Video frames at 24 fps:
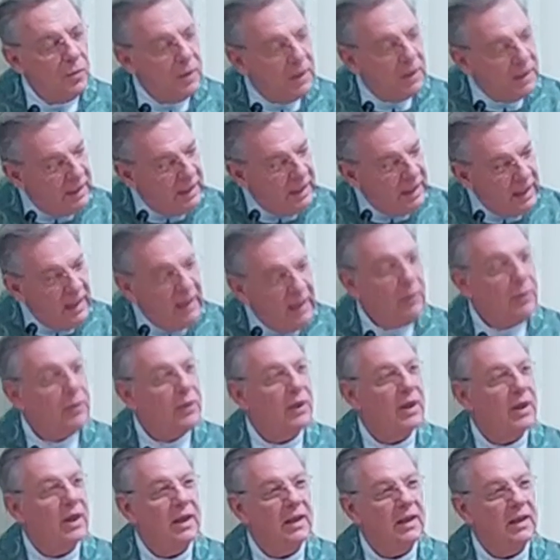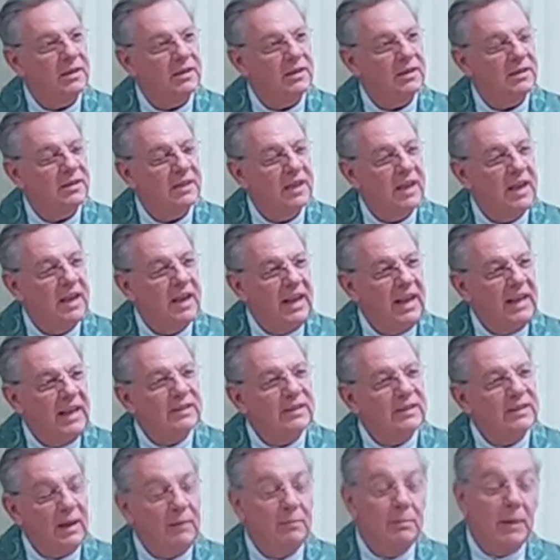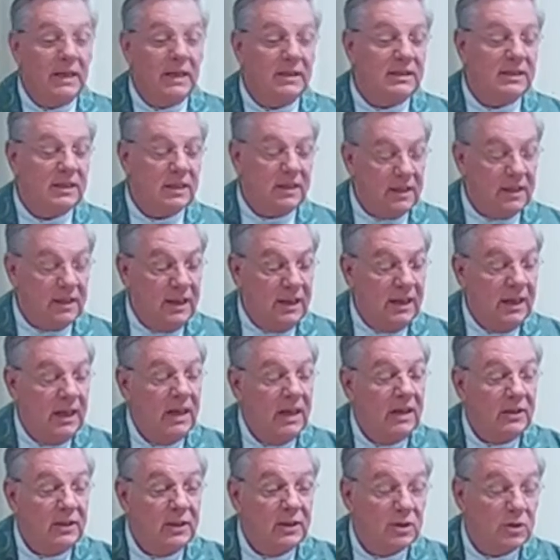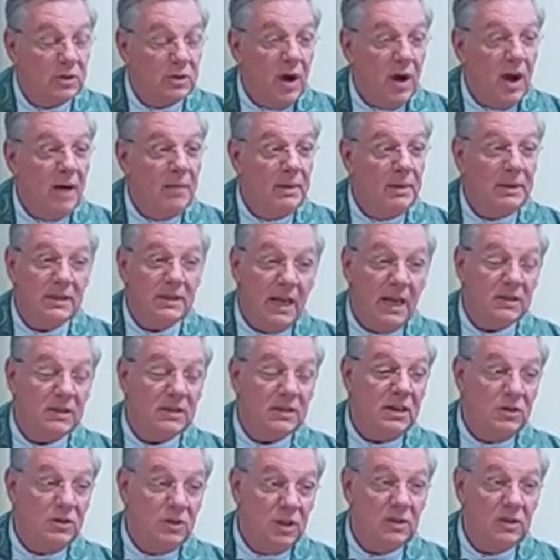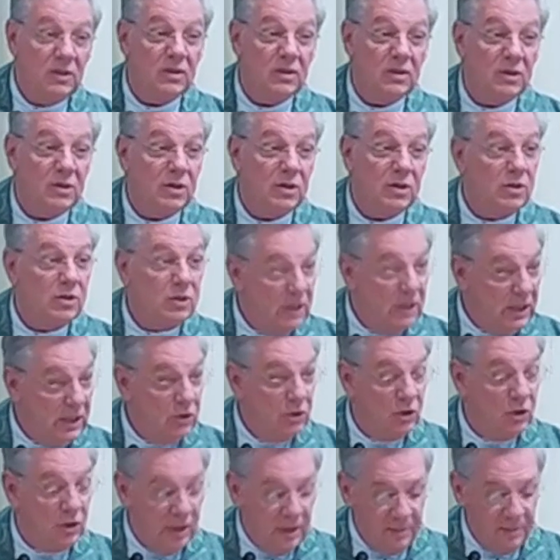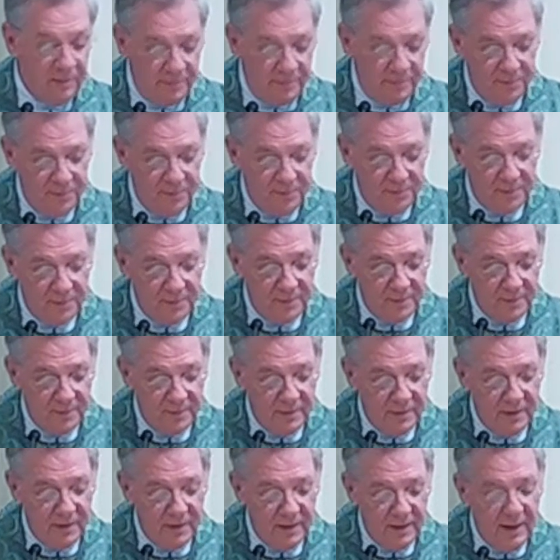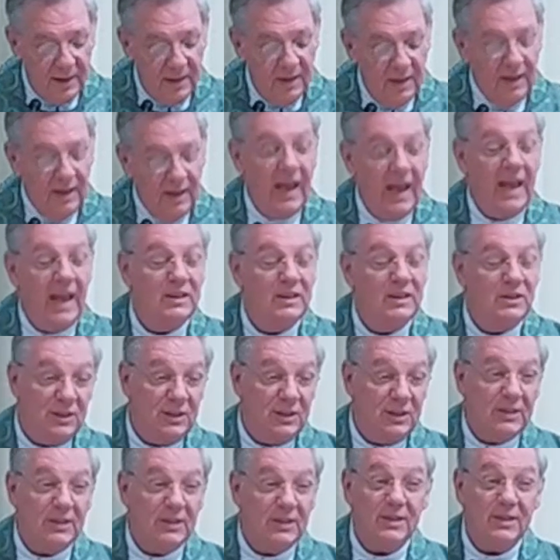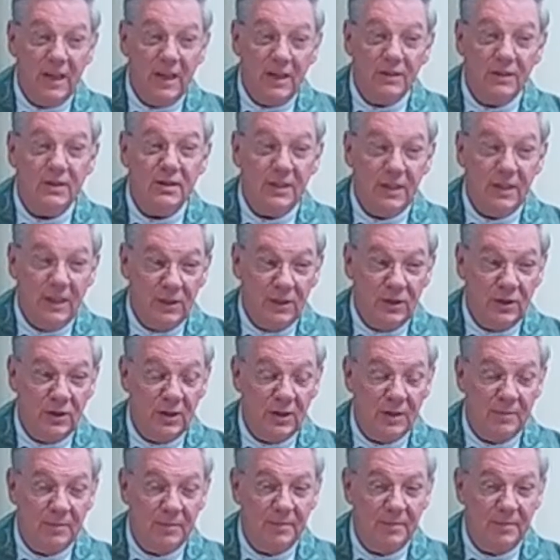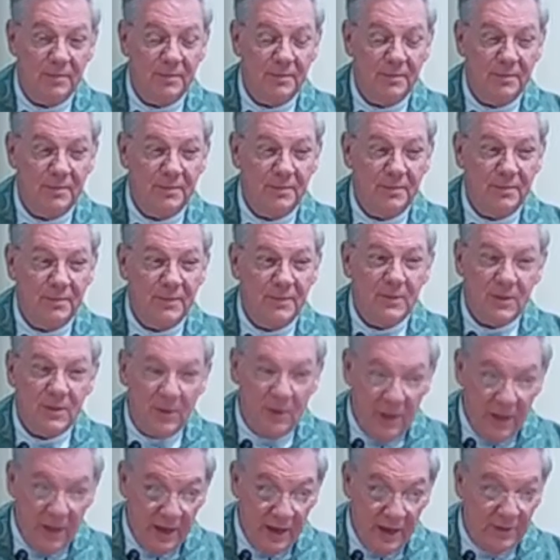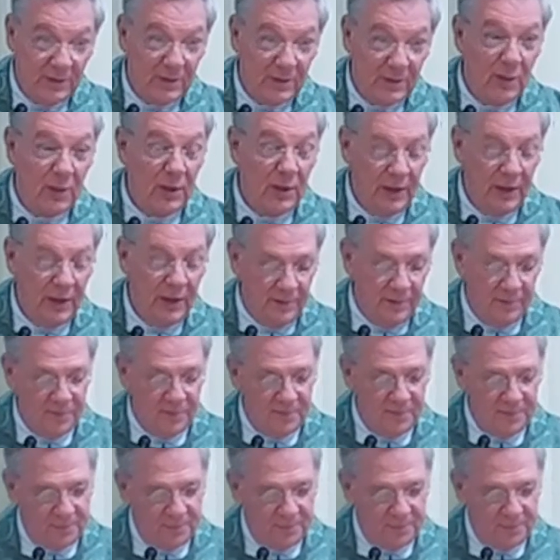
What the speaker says: what he thinks. He's basically, the scribe is asking Jesus to teach him. And Jesus does teach him. So there's the theme.